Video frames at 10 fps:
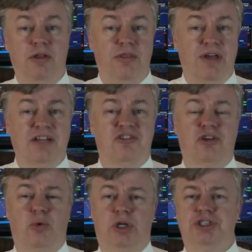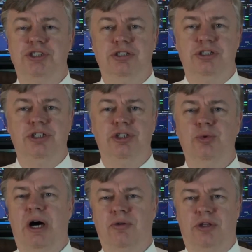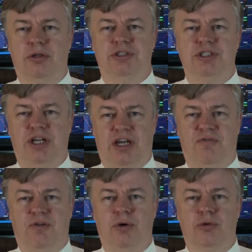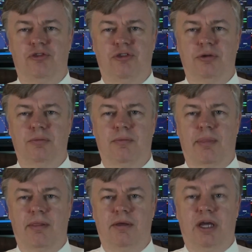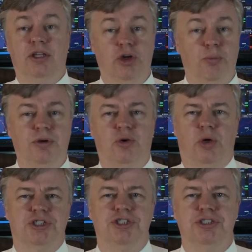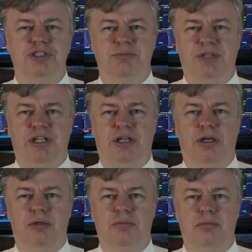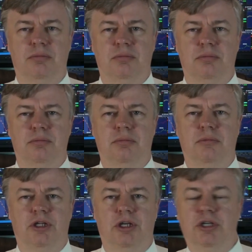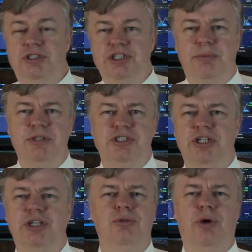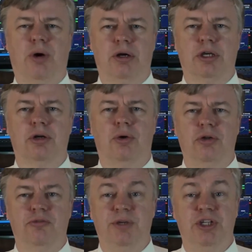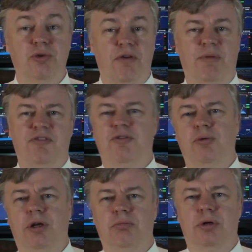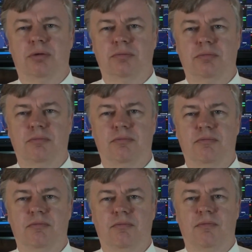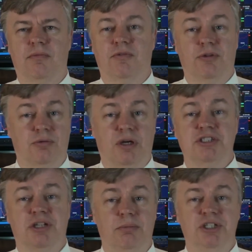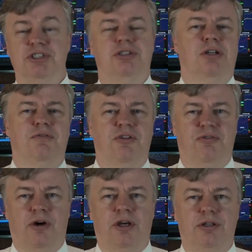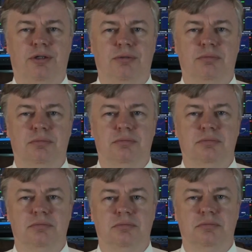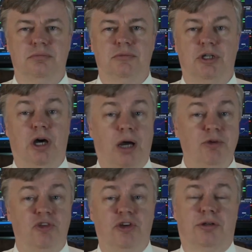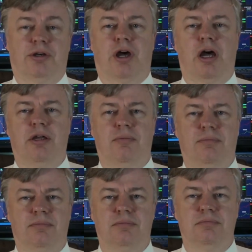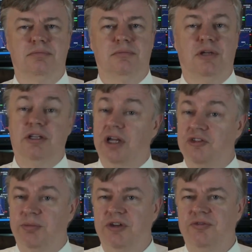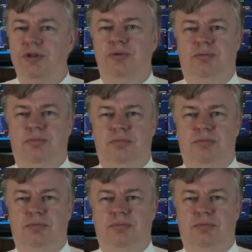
That's the question to you out there today, folks, and the open question to the media. CNBC, you know how to get a hold of me. You have my phone number. For the rest, I'm easy enough to find. I'm your ticker guy, and that's my view.